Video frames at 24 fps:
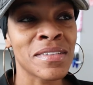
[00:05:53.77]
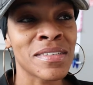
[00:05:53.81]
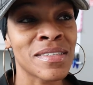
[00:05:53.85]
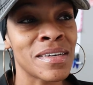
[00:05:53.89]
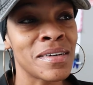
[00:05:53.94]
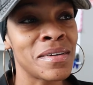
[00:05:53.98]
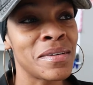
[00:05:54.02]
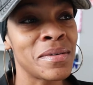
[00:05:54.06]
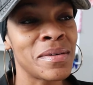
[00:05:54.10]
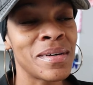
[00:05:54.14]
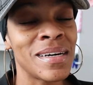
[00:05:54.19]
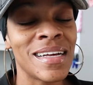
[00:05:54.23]

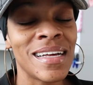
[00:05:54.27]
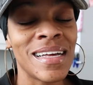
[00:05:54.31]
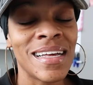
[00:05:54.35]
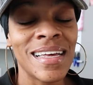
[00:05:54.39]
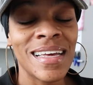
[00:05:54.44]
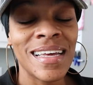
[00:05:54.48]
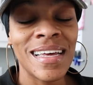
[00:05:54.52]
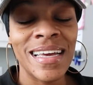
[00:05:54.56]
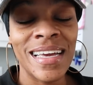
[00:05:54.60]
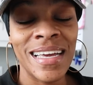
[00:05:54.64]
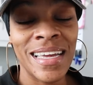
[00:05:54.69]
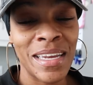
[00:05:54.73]
So
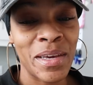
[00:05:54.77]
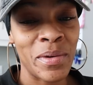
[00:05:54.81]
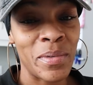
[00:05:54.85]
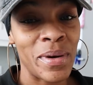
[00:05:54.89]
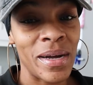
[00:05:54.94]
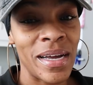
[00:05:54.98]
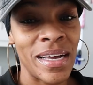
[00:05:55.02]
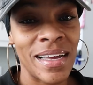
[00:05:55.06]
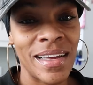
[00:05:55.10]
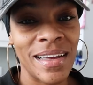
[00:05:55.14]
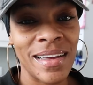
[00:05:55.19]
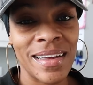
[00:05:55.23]

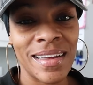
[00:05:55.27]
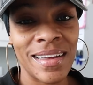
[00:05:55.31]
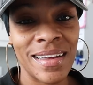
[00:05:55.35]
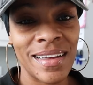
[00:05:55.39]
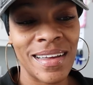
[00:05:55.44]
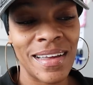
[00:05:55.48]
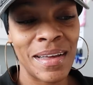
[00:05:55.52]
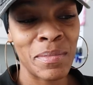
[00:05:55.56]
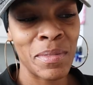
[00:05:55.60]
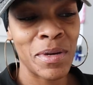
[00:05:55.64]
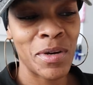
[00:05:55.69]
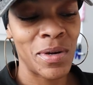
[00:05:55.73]
anyway,
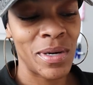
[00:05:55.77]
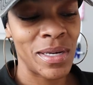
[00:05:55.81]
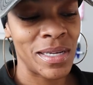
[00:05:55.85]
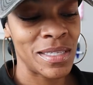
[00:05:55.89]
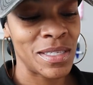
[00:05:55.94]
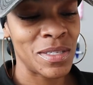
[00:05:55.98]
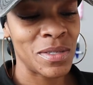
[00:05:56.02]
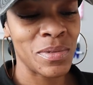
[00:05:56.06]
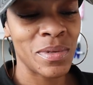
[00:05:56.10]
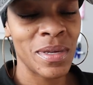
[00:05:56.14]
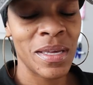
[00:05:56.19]
I'm going to